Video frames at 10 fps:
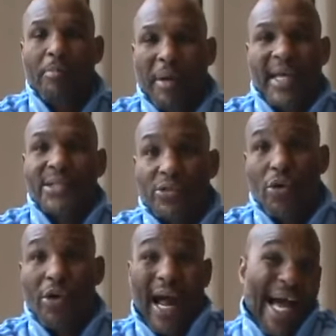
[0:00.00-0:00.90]
based
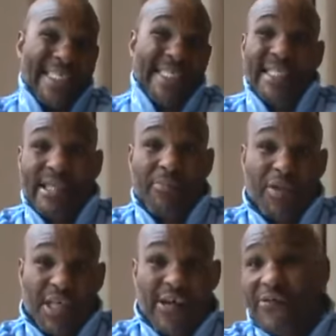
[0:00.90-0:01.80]
on I see
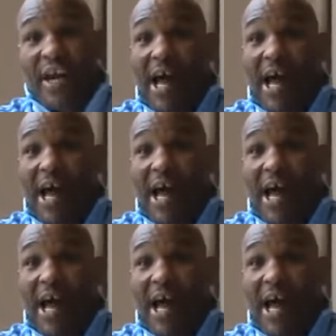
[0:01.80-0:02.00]
something different.